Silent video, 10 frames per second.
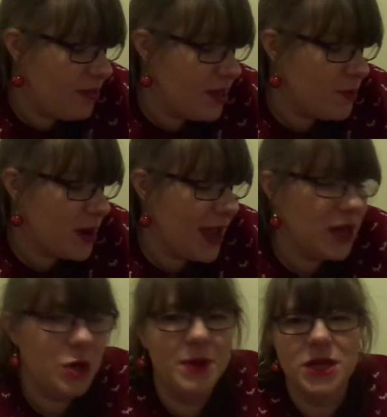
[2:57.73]
This one I
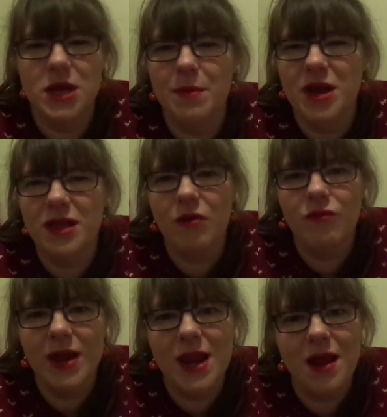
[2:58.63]
actually picked up because I
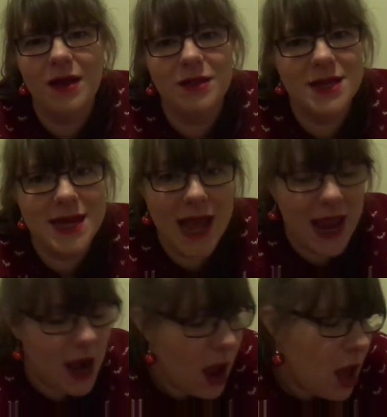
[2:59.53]
really like the
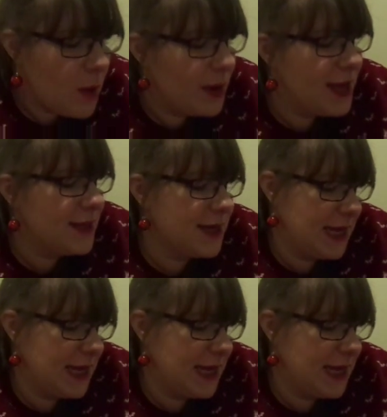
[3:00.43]
tin, but it is a